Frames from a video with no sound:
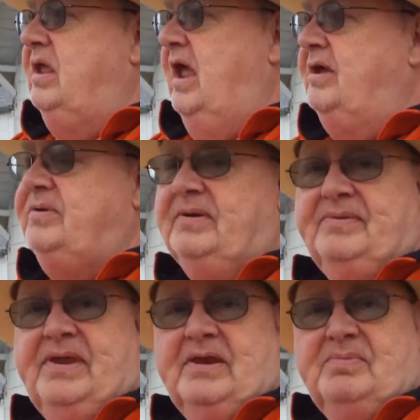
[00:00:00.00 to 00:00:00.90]
as you can
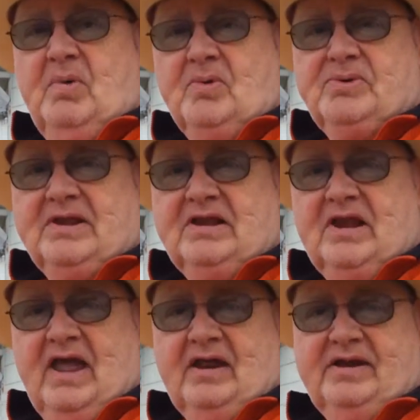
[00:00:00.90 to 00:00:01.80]
see, it's mostly
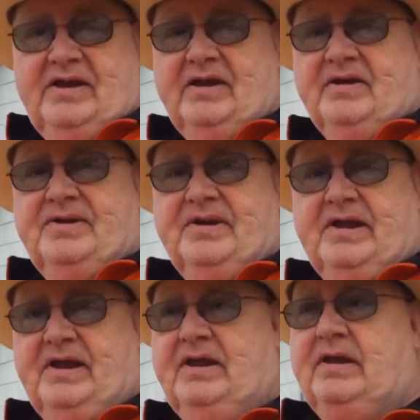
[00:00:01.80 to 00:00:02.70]
cloudy here
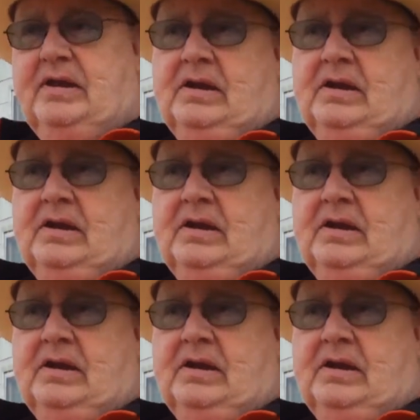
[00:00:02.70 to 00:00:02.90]
today.